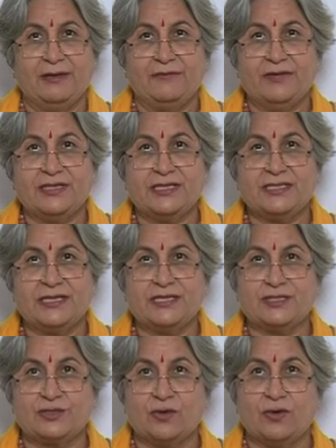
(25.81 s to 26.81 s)
which is the
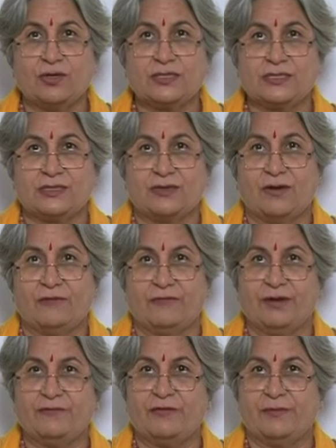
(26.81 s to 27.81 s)
source
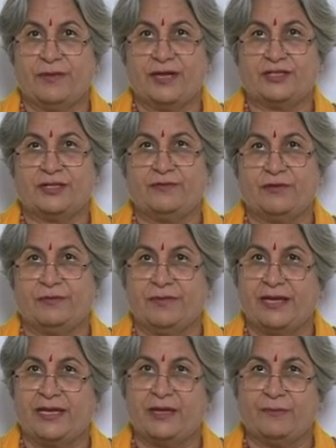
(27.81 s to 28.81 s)
of information for
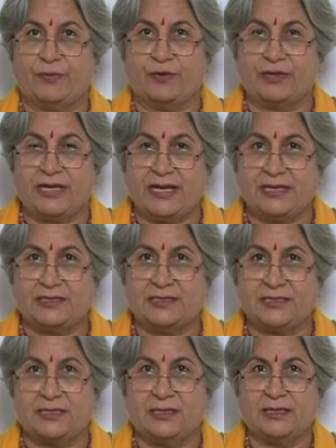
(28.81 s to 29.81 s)
making proteins,